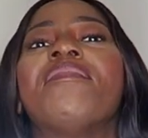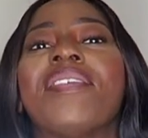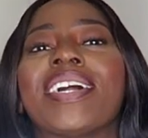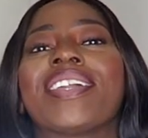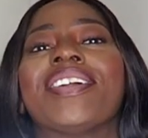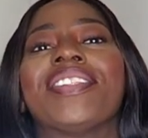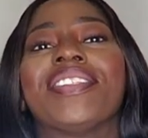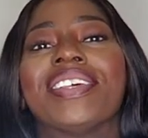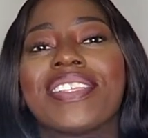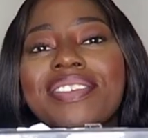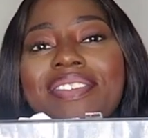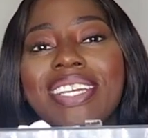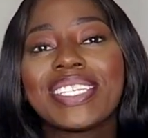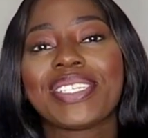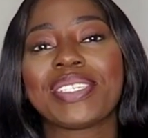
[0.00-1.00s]
My goodness
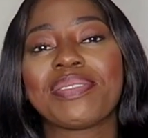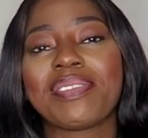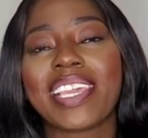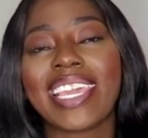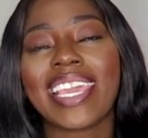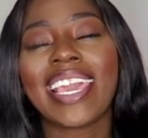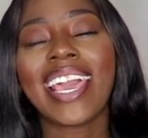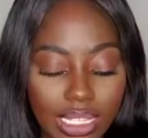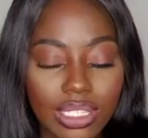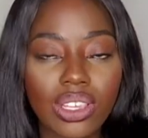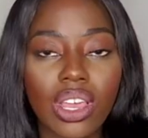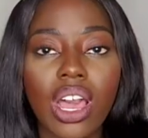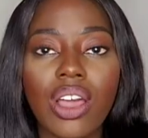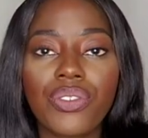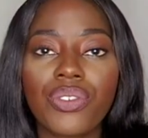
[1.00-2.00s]
gracious me.
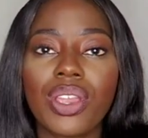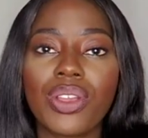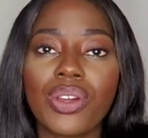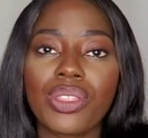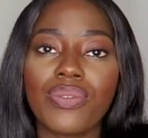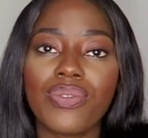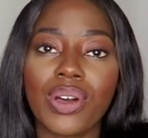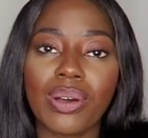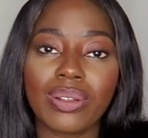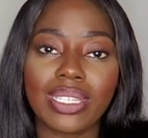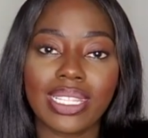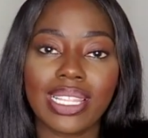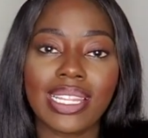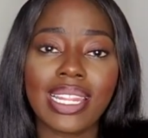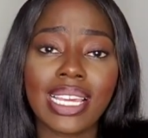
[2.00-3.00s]
So after I got the
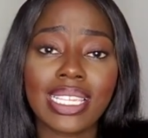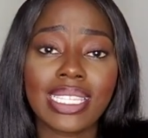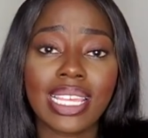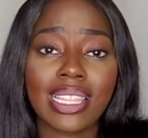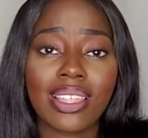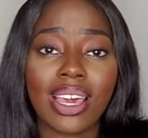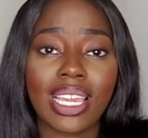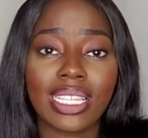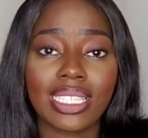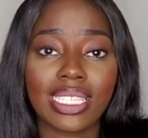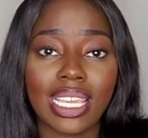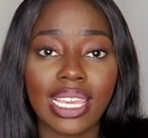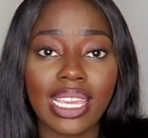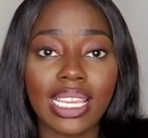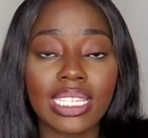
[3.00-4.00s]
folder, the next thing that I
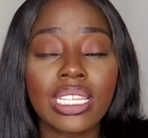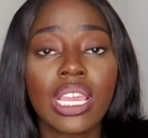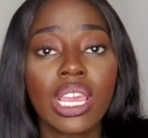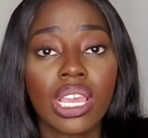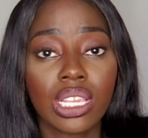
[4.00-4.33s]
did,